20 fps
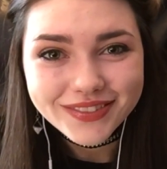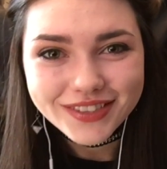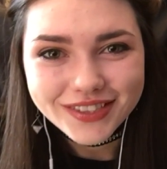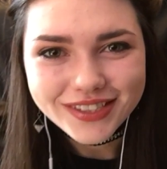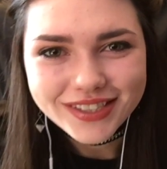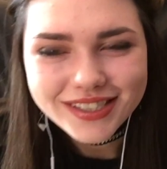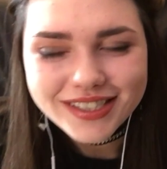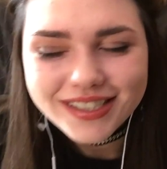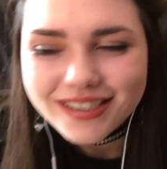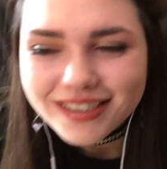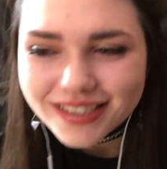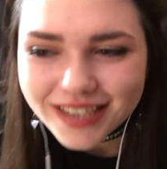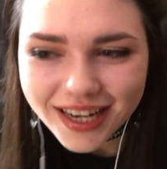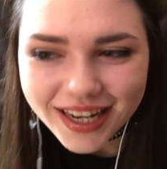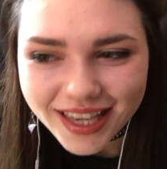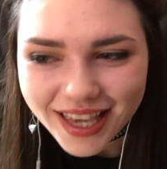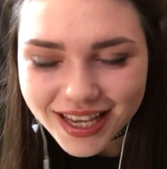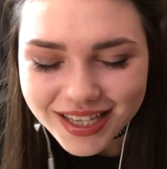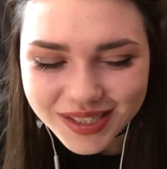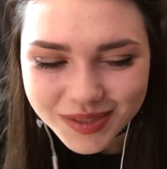just
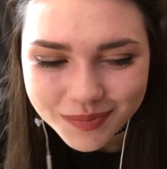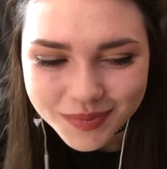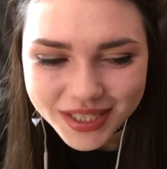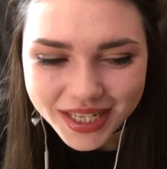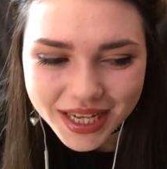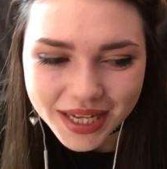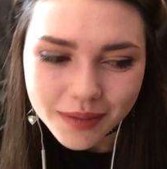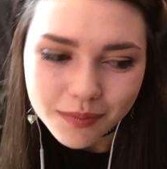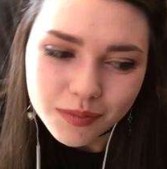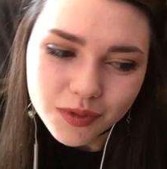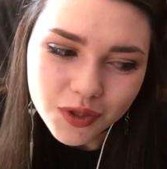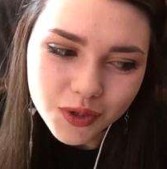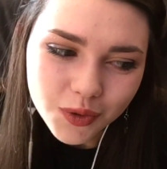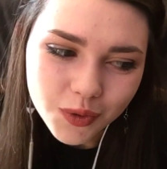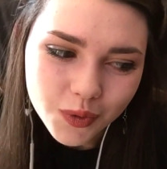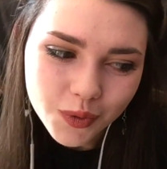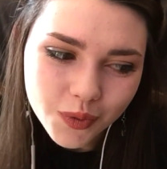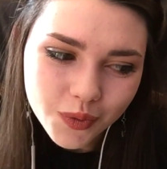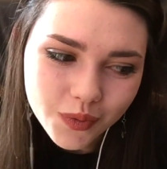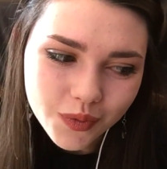dedicate some time to
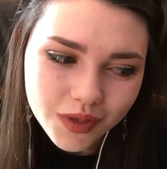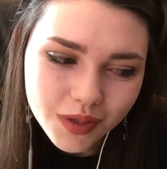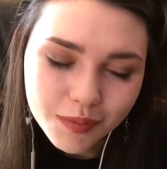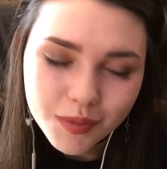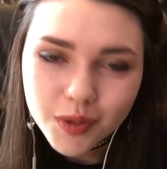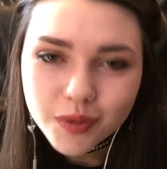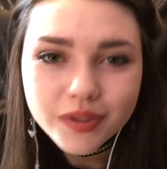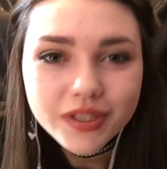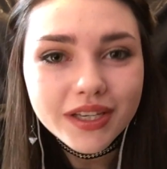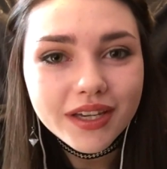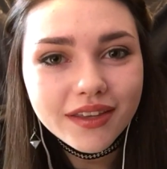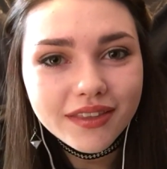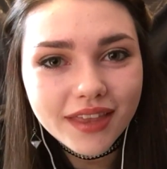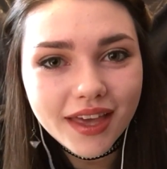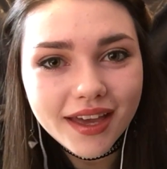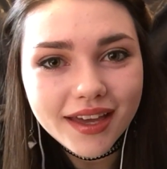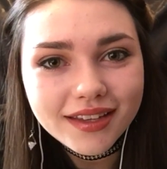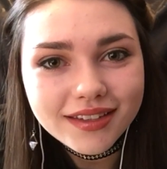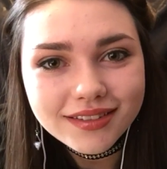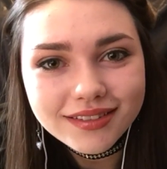the music
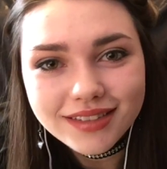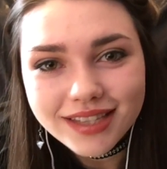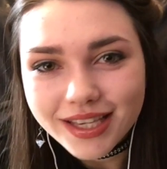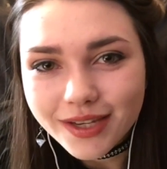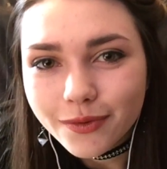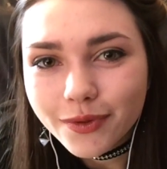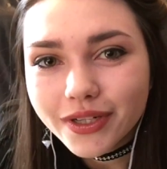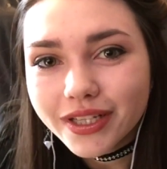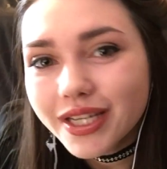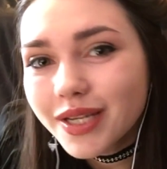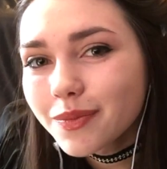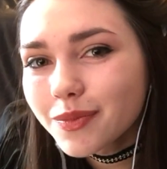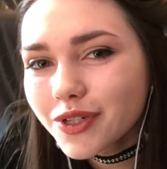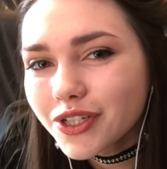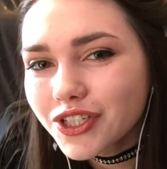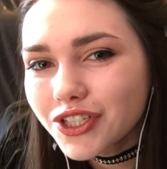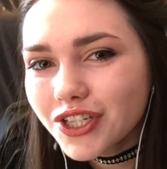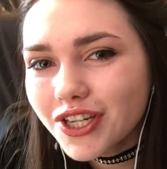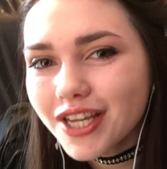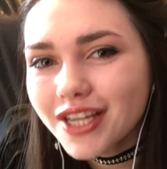that he really
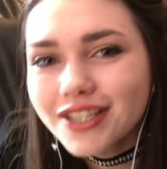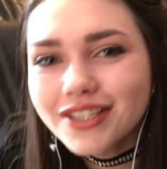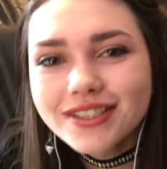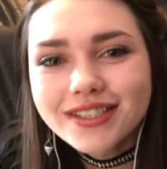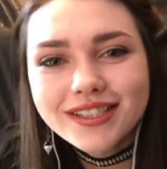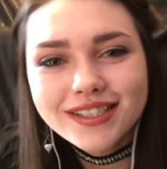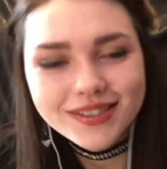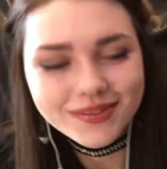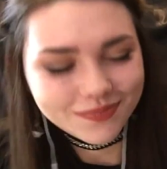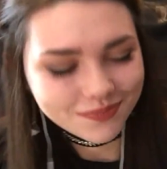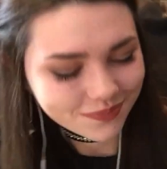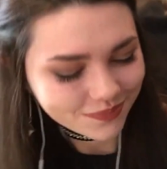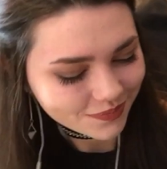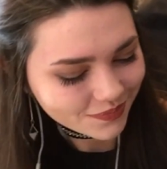appreciates.